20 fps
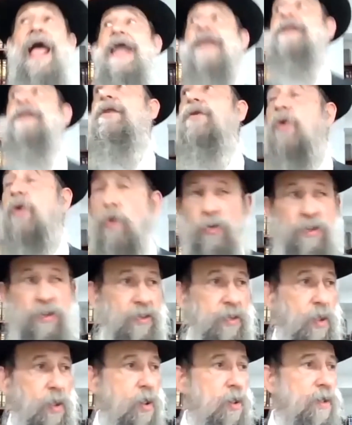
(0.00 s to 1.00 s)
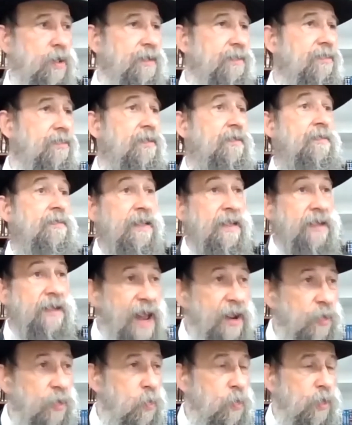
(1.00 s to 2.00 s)
and in Chutz La'aretz. In
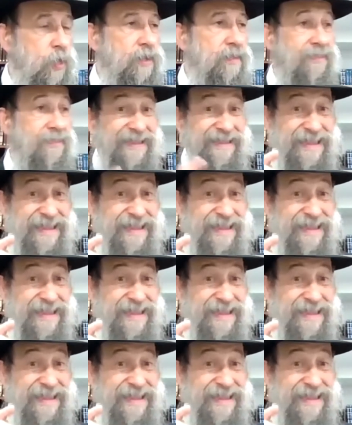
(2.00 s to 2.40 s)
other words,